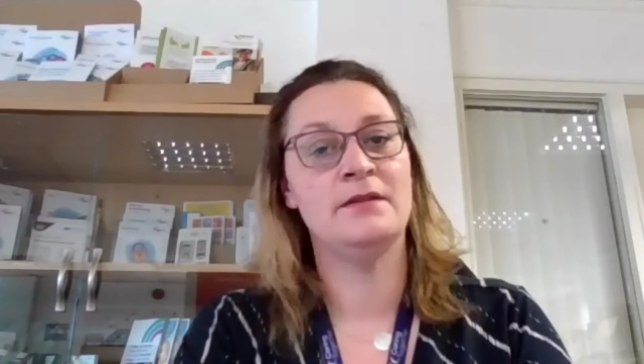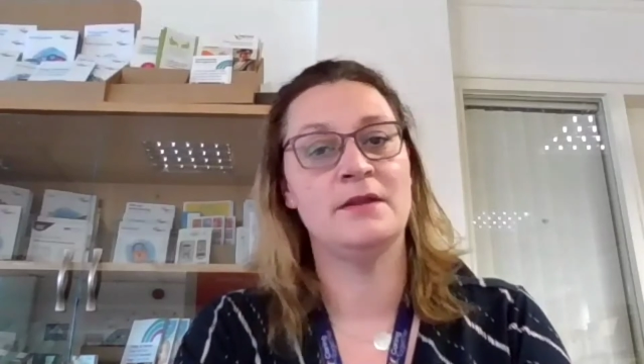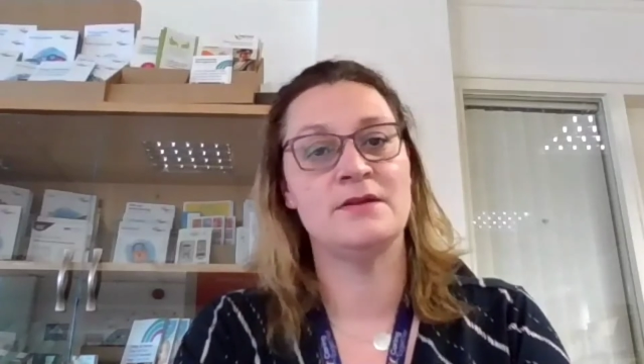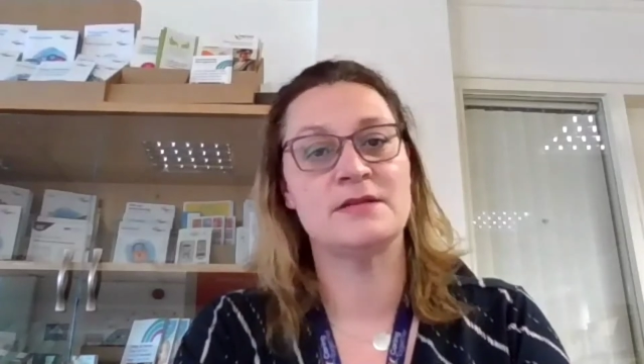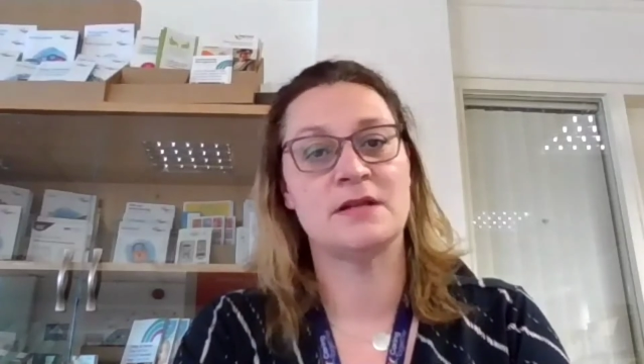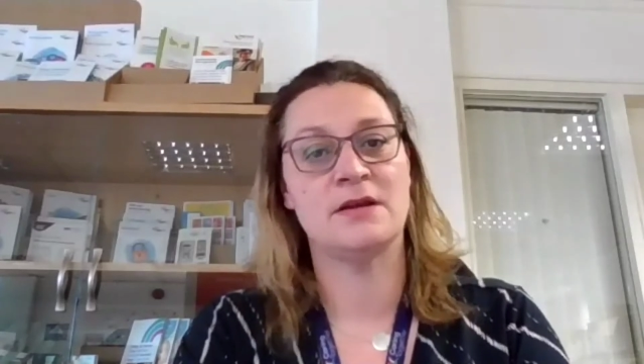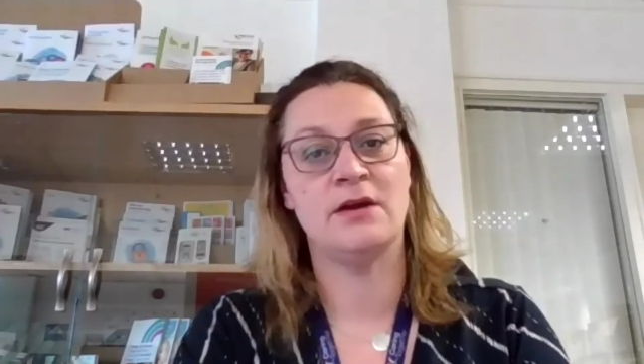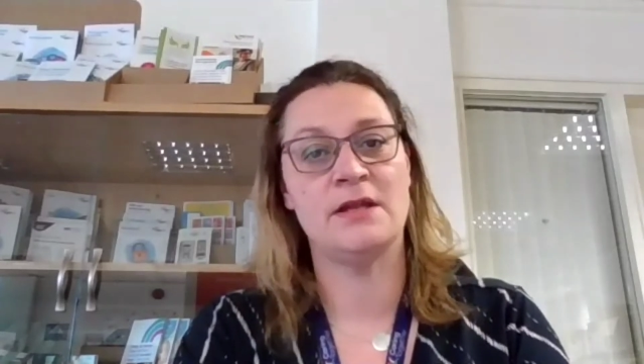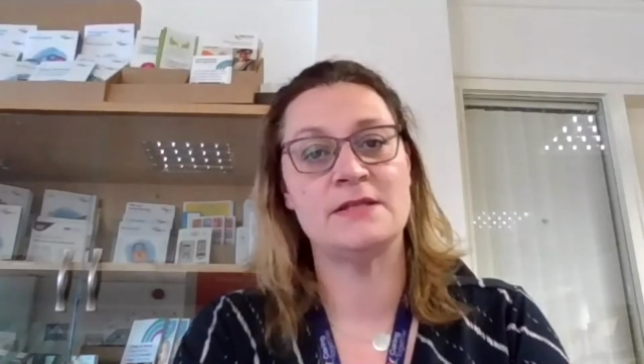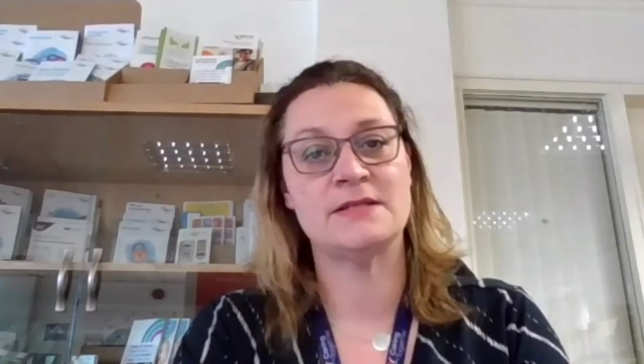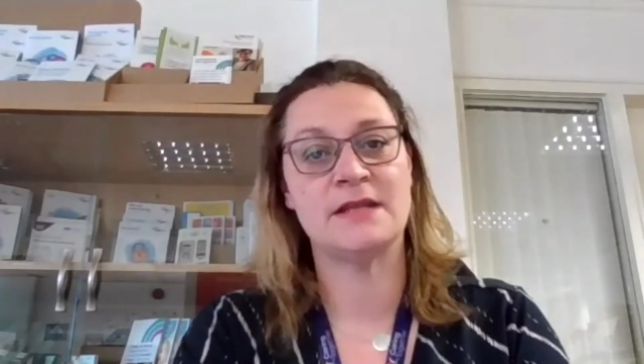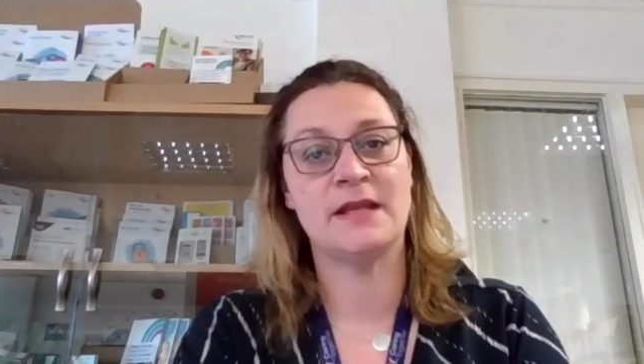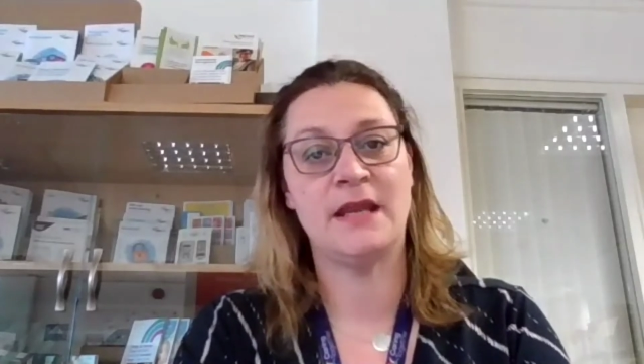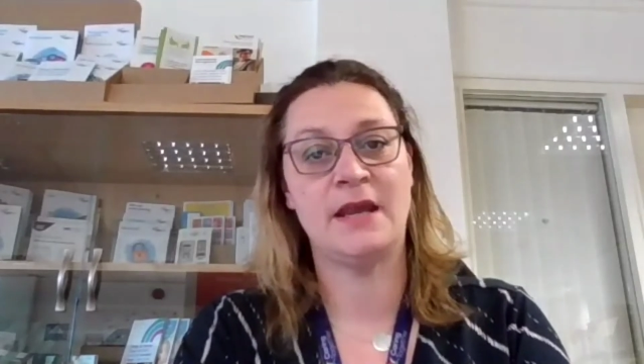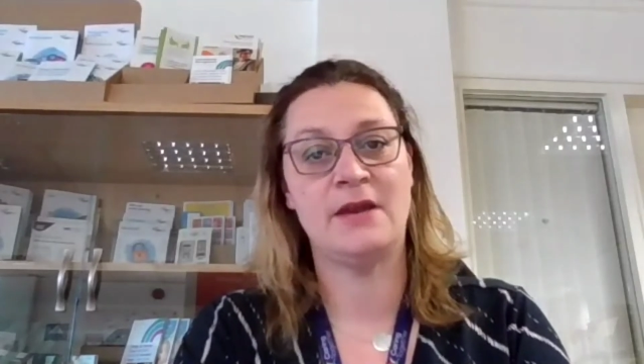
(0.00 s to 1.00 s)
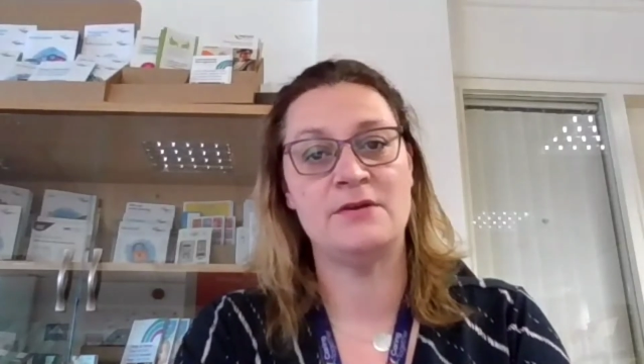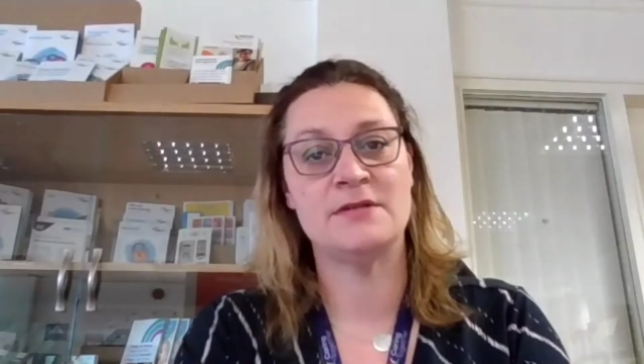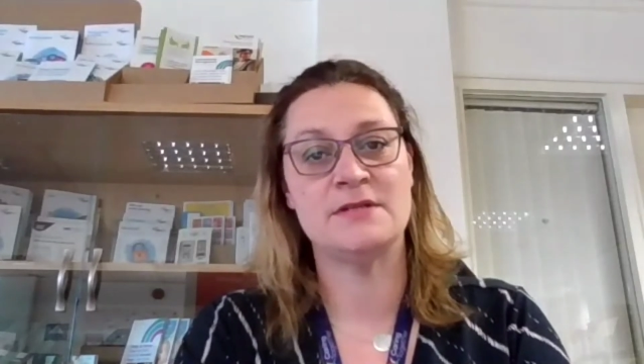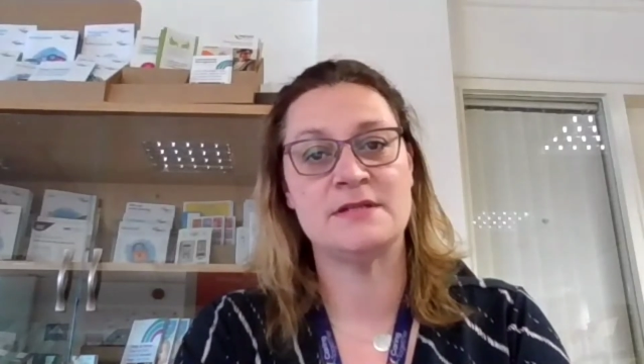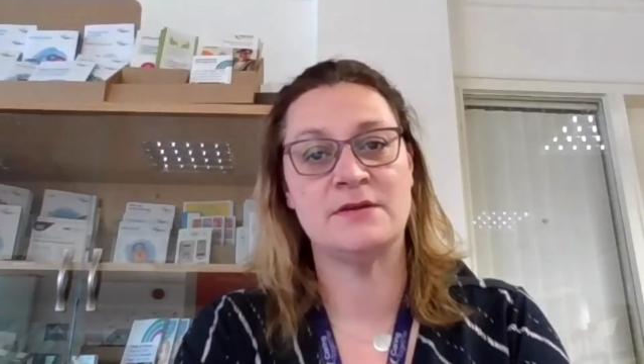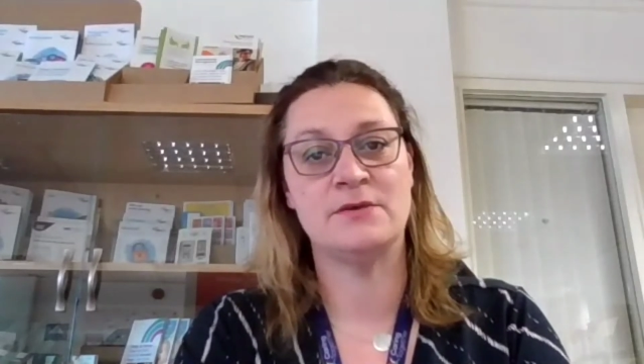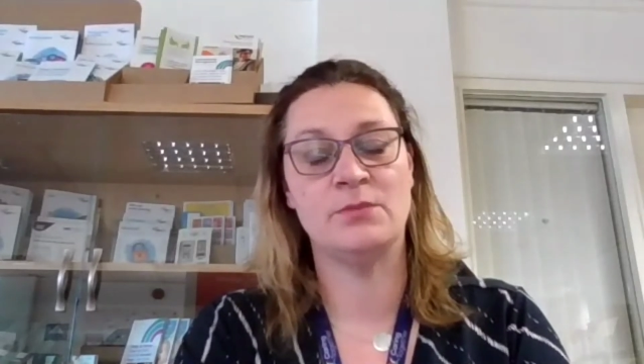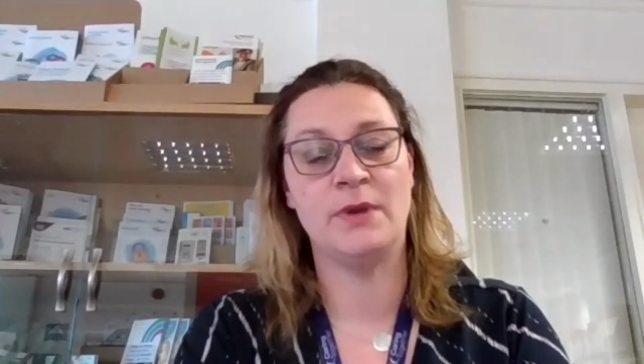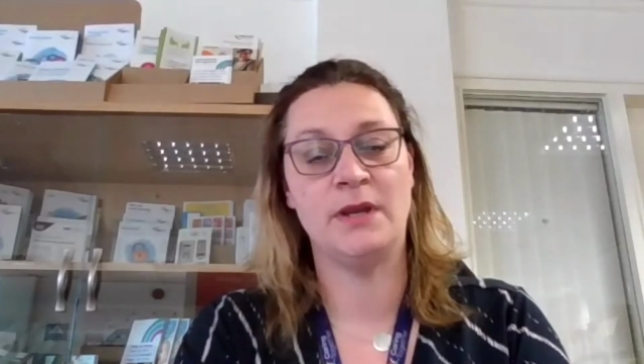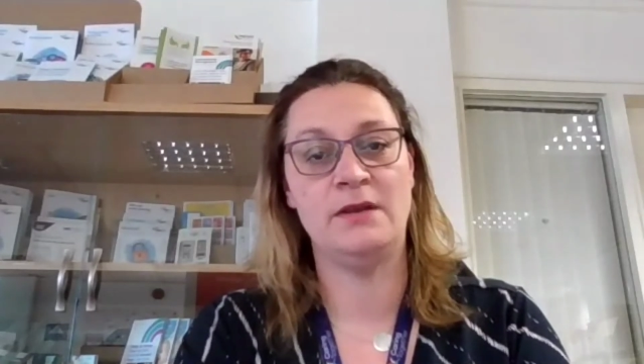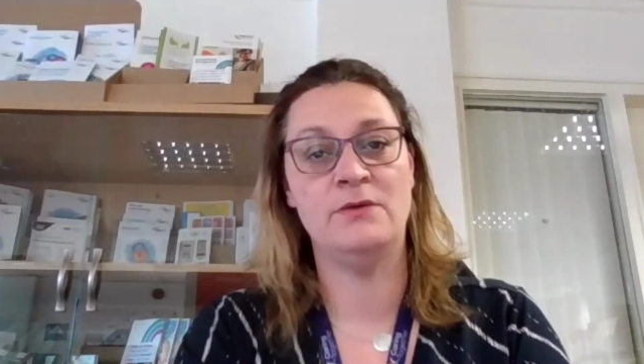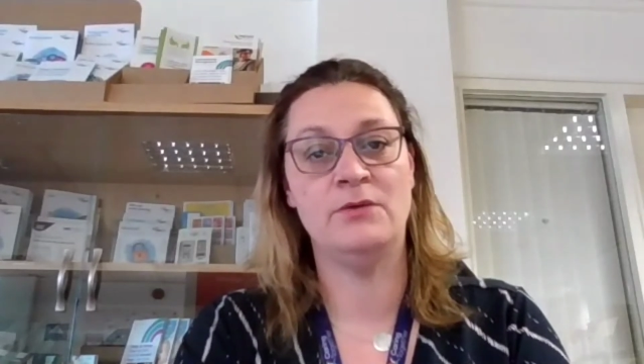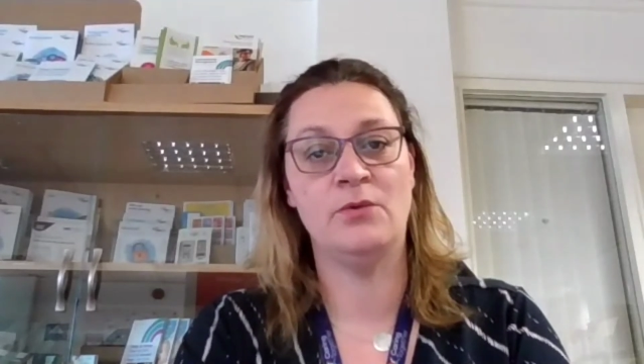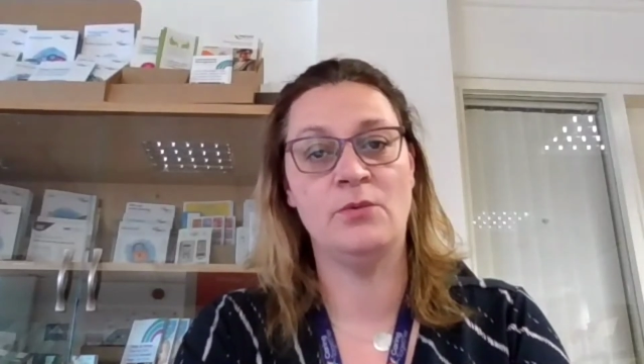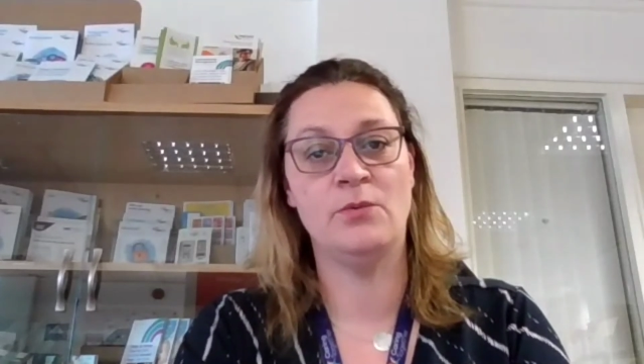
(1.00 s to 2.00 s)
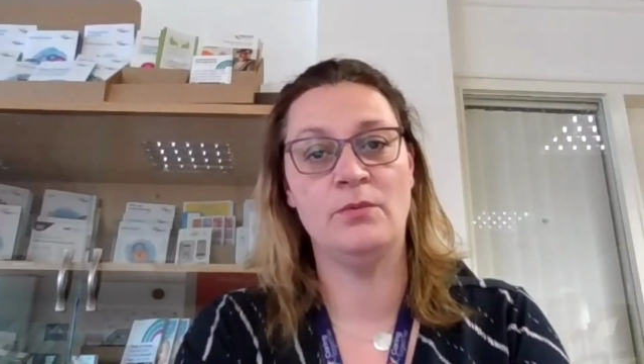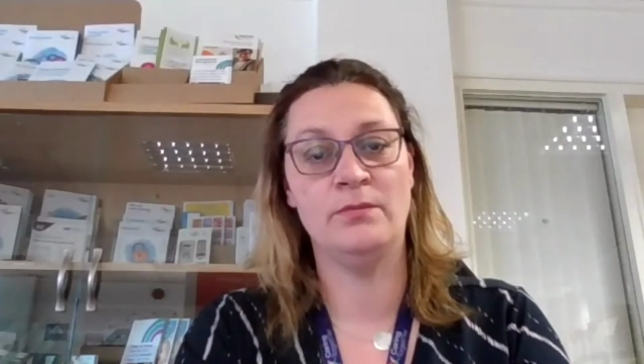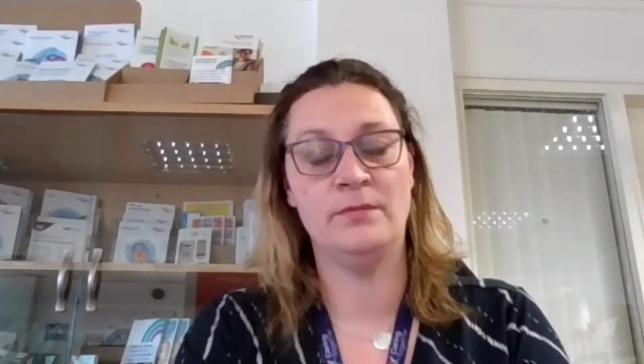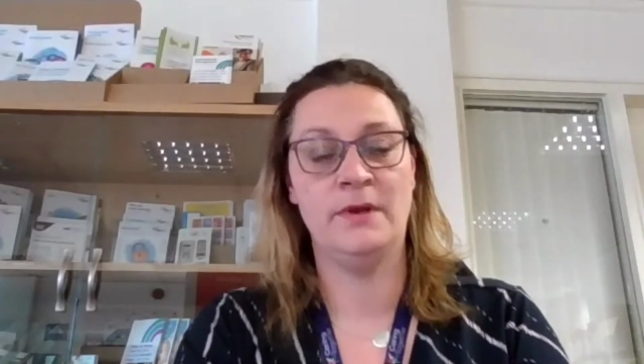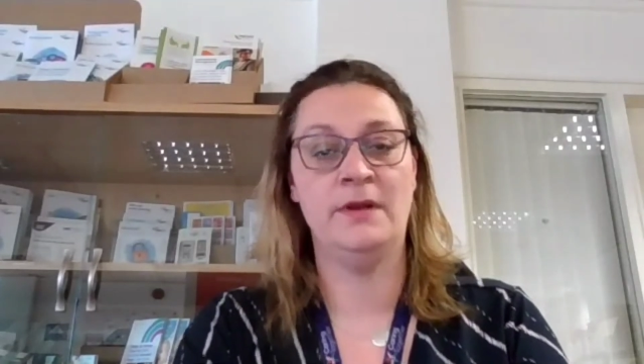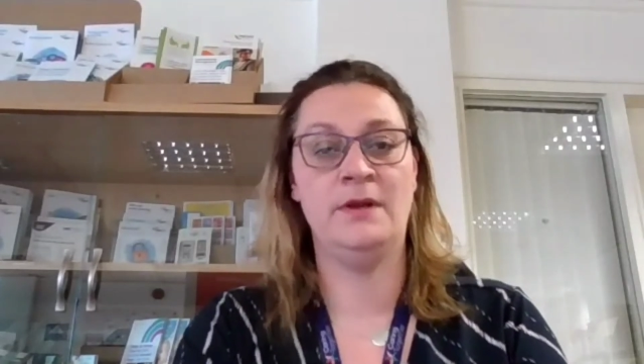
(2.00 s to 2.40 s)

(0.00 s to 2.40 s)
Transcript: those clients and carers that we all